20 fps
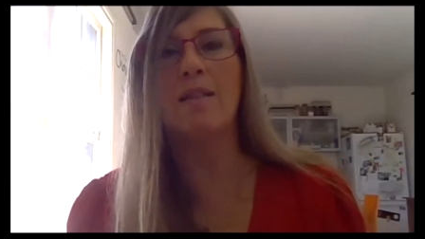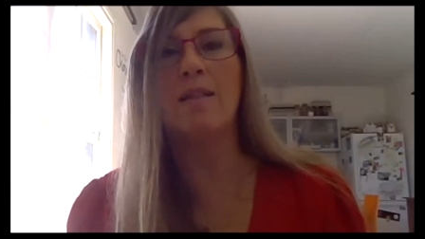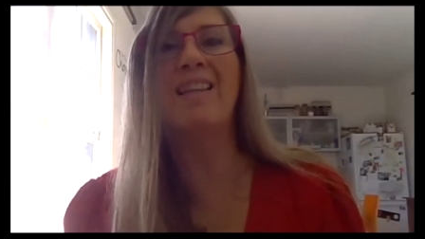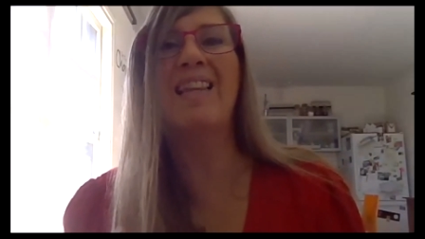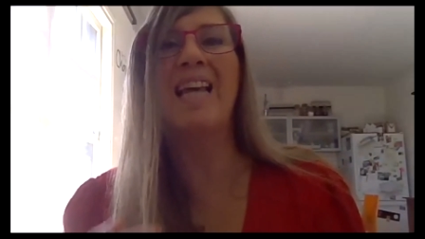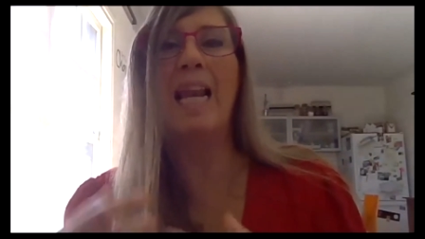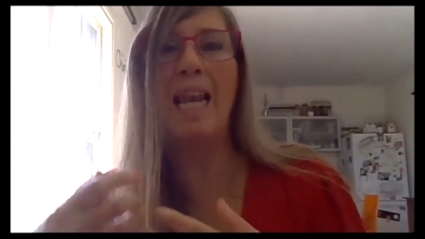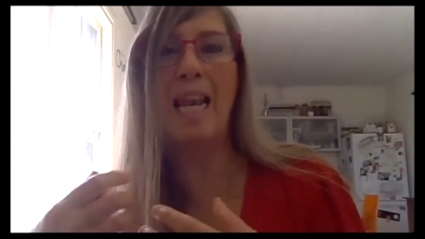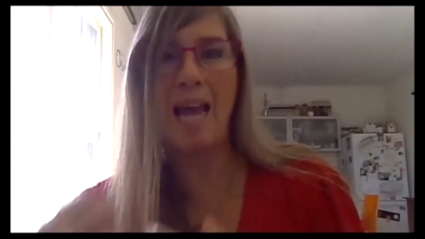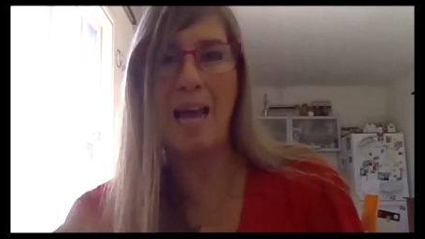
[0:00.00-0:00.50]

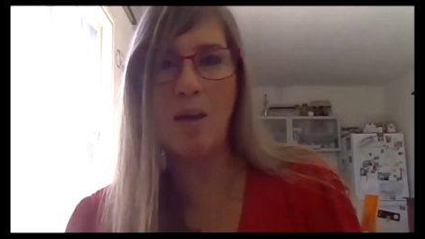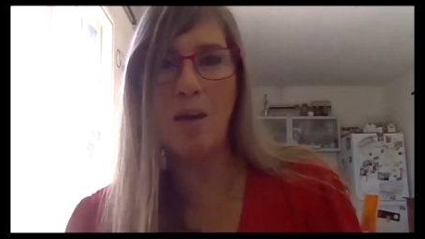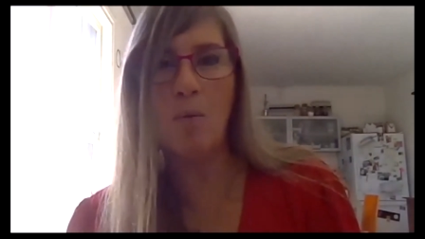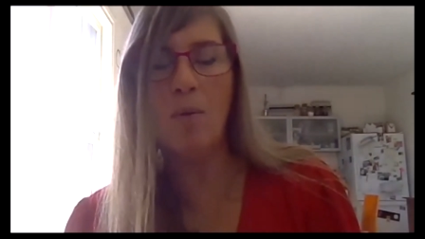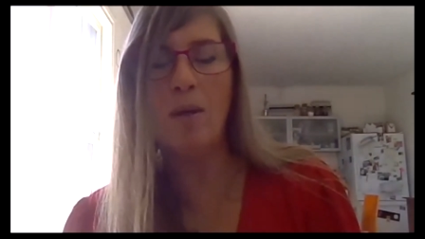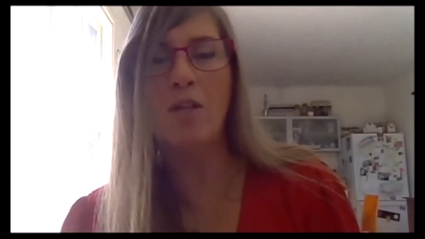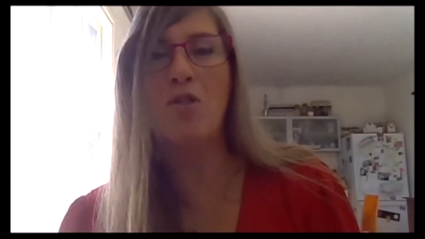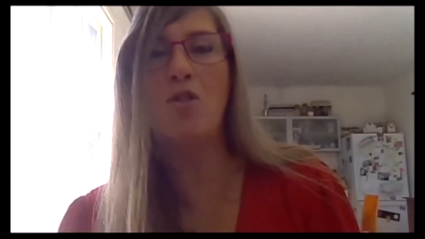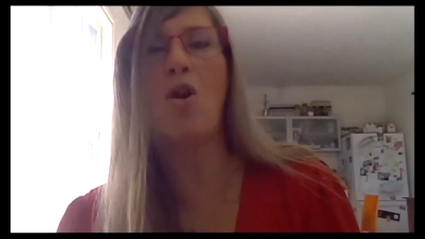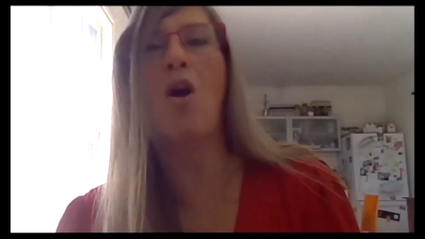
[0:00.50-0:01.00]
the
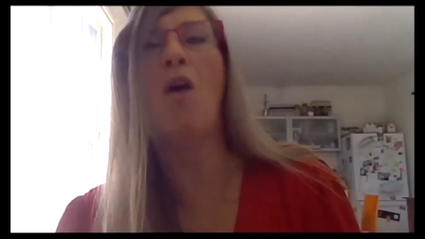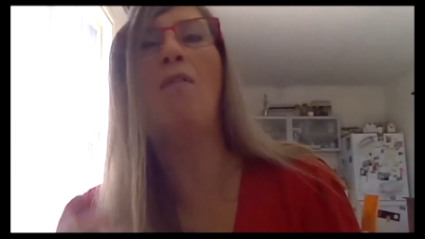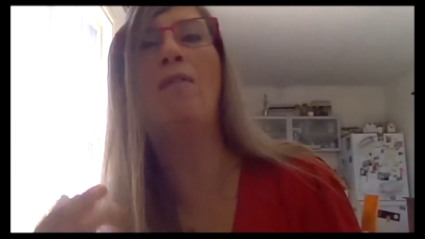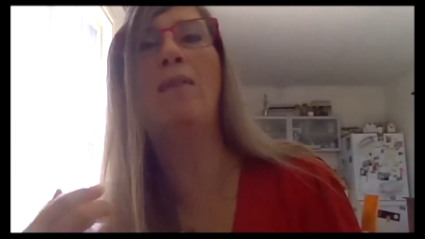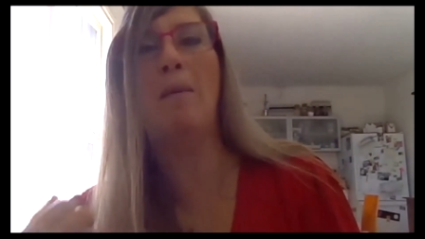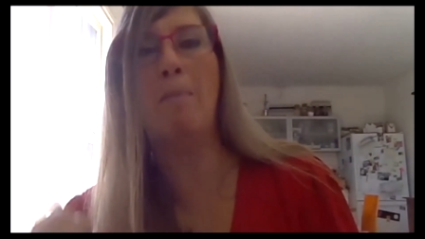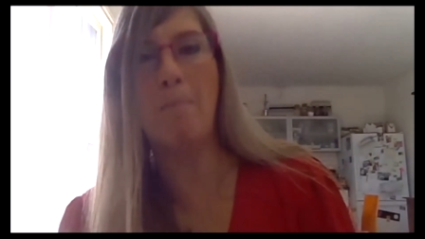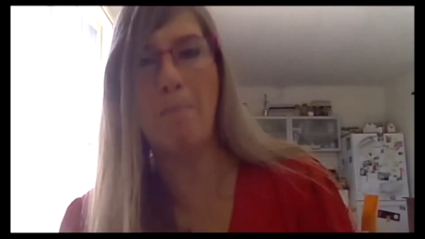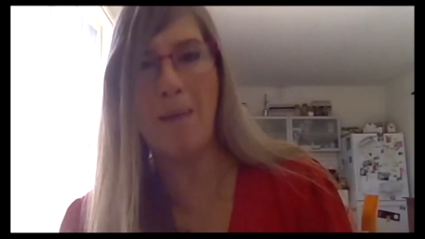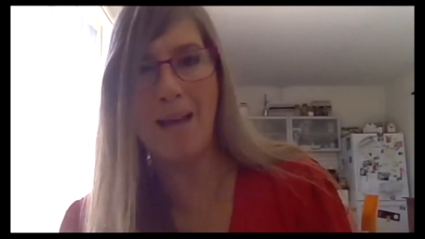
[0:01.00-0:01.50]
language of
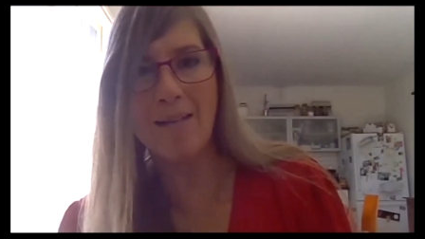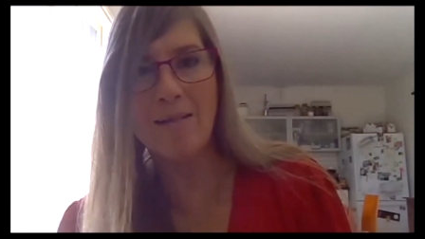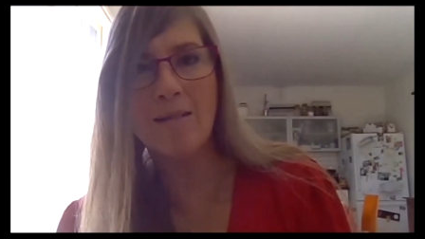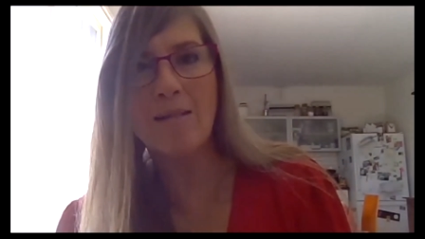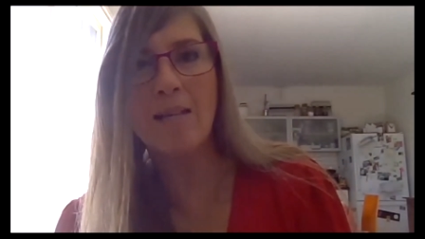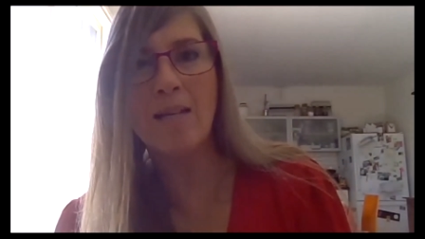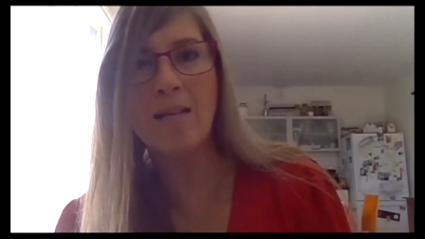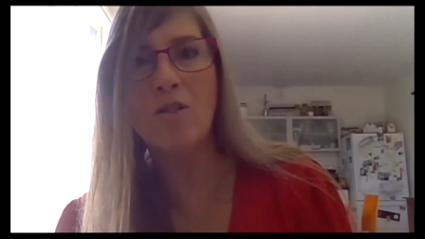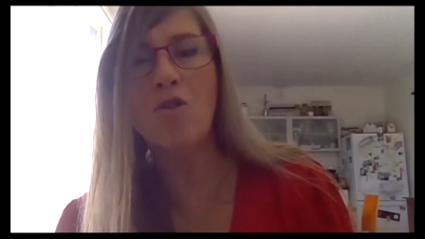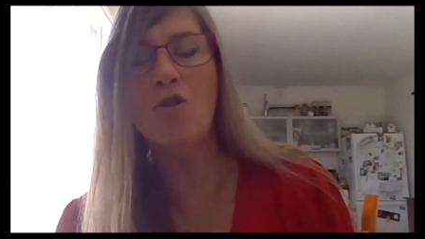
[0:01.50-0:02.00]
the
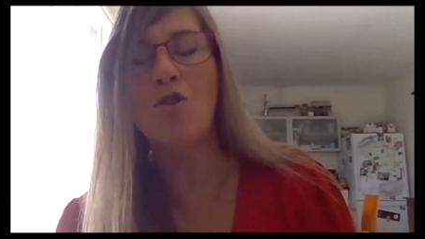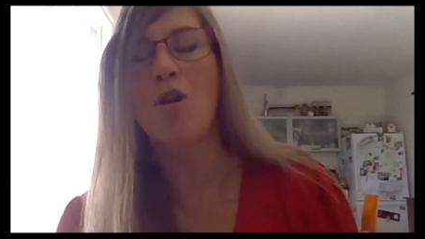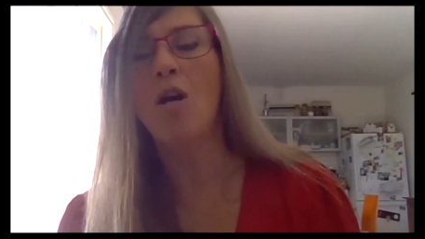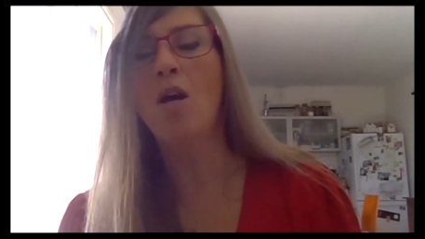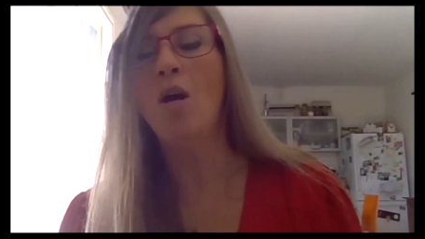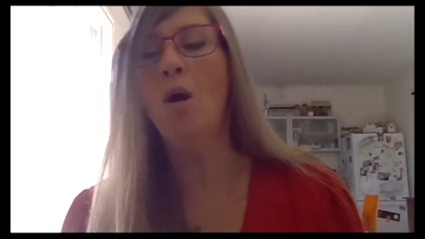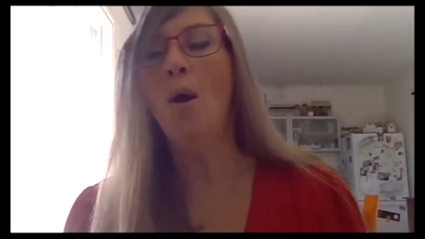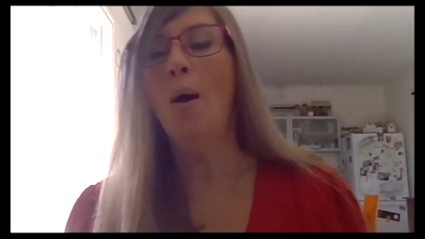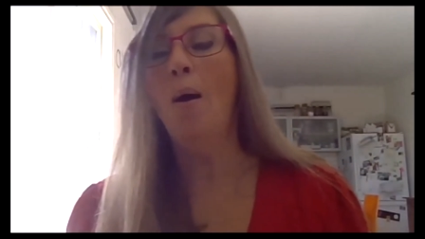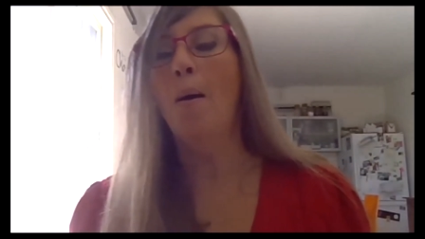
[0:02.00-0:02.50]
message,
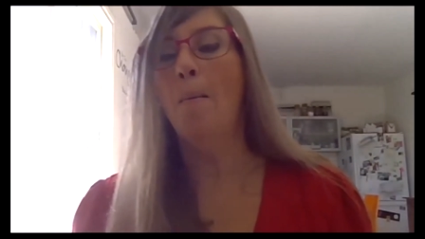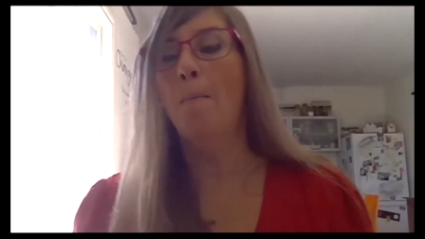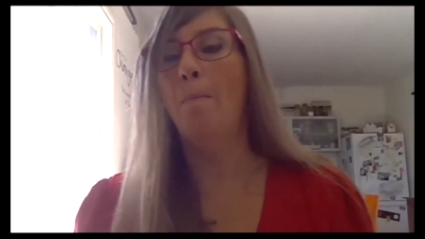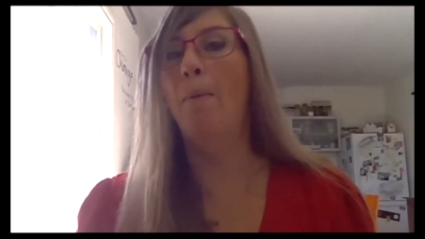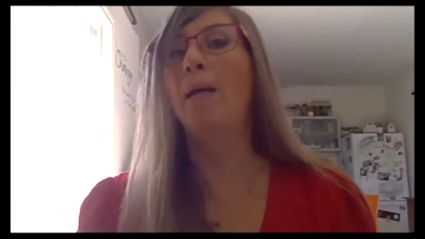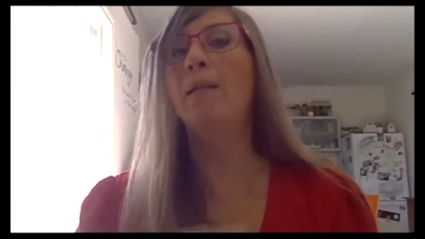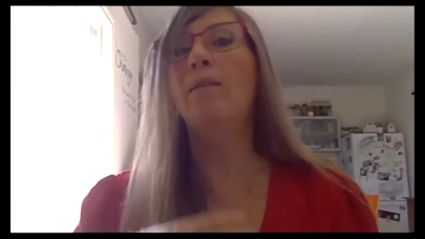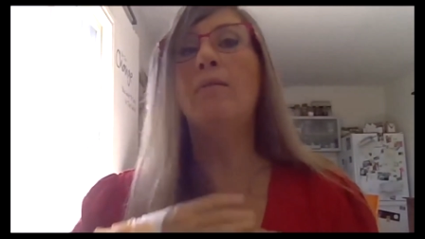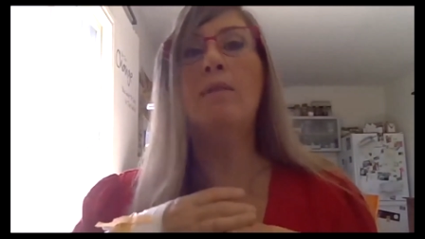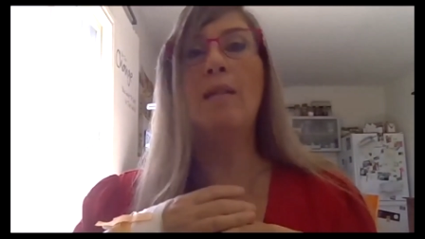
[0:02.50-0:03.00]

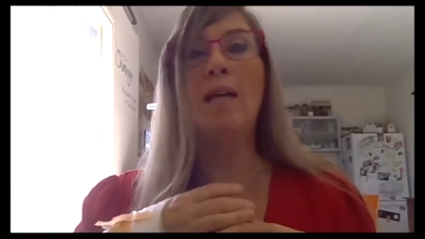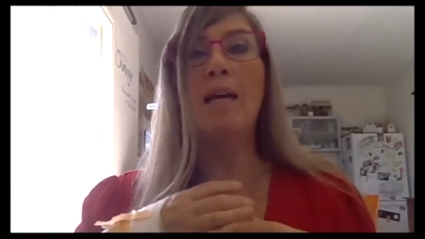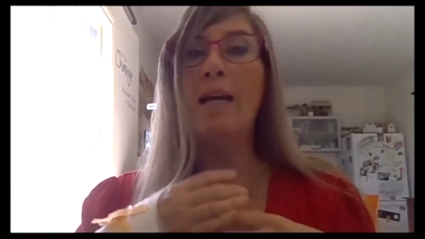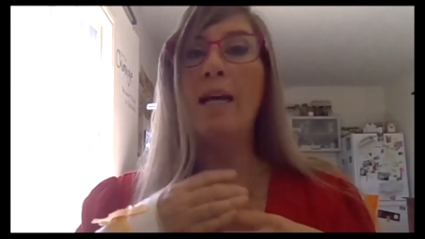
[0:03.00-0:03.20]
but